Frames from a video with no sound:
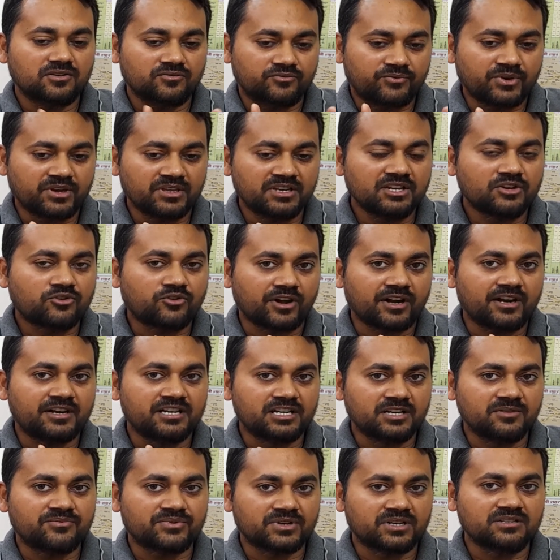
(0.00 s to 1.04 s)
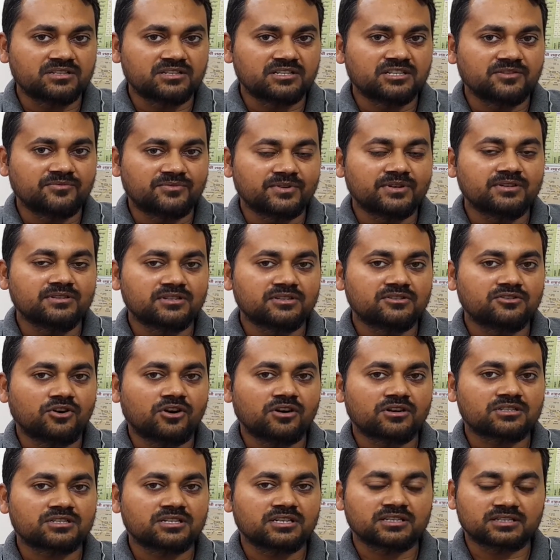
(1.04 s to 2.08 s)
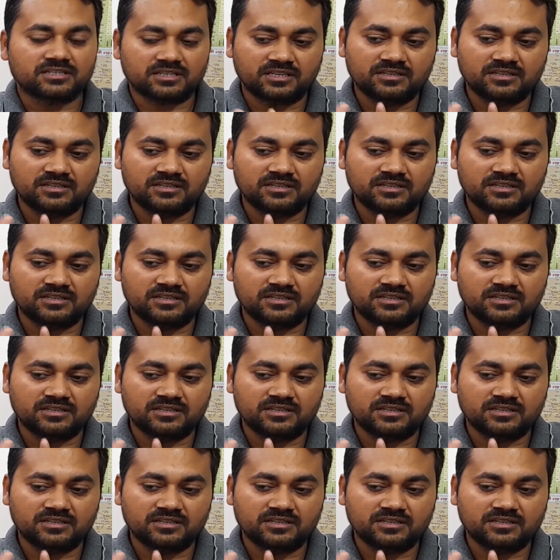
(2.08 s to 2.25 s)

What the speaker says: we require different doctors.